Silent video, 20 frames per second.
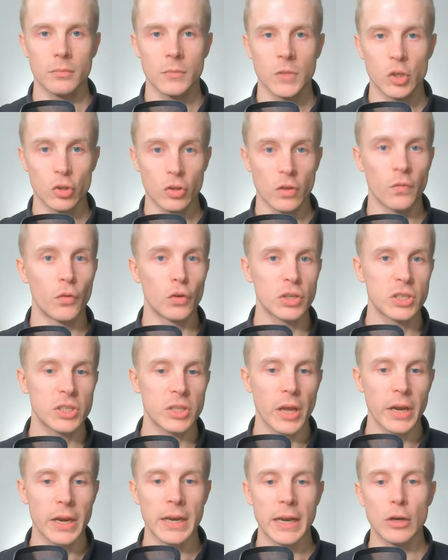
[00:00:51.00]
So the first
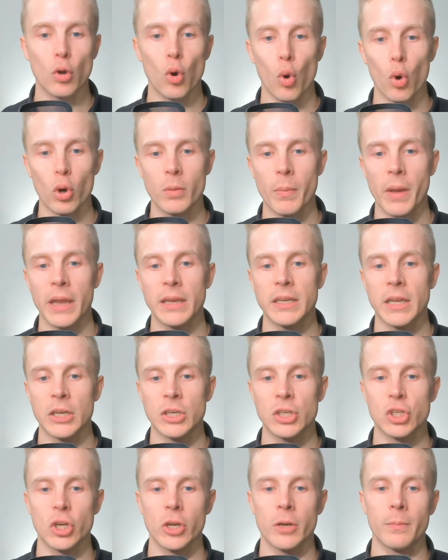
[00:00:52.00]
study that caught my
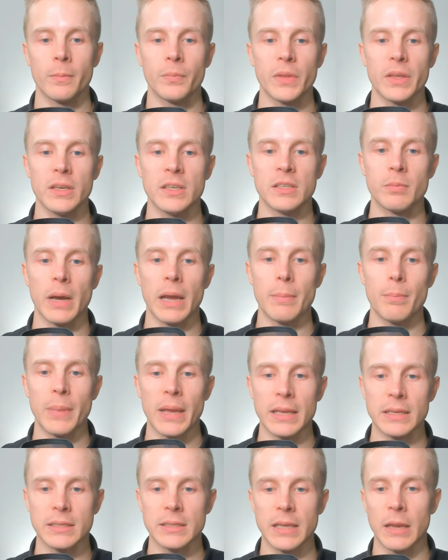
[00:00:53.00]
attention is by
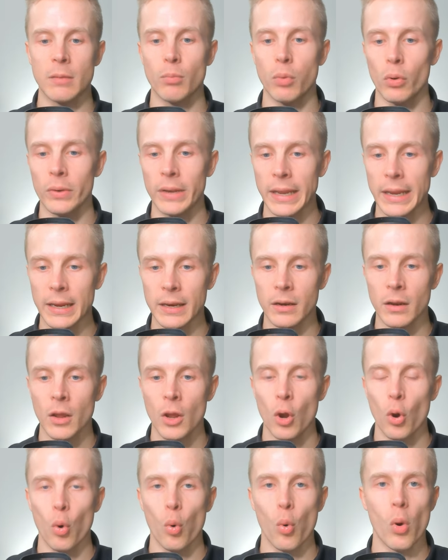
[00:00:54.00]
Pes and Pauline,
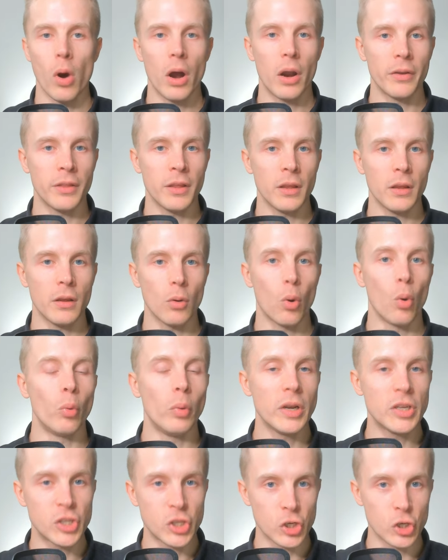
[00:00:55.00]
who are the
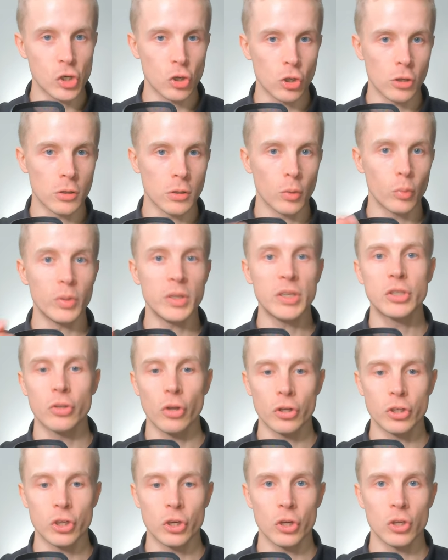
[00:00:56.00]
original
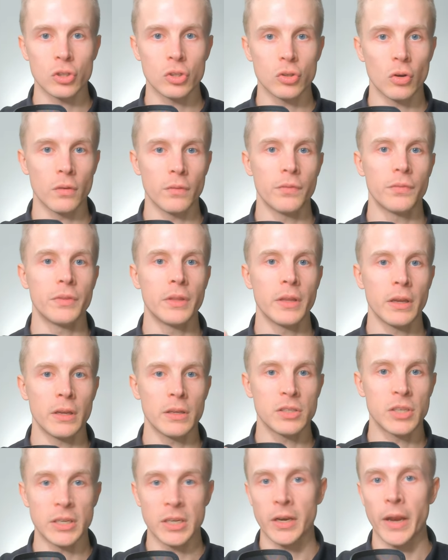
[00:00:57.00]
researchers of the
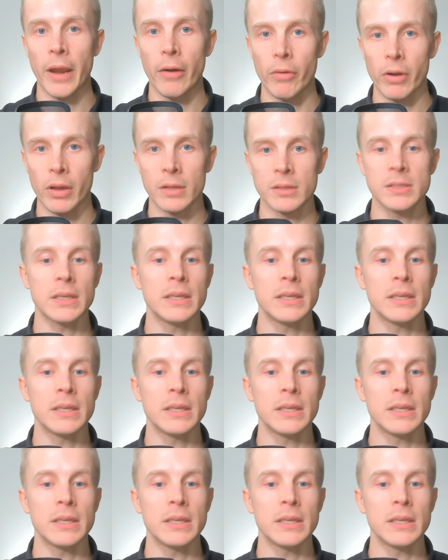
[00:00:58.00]
centenarians in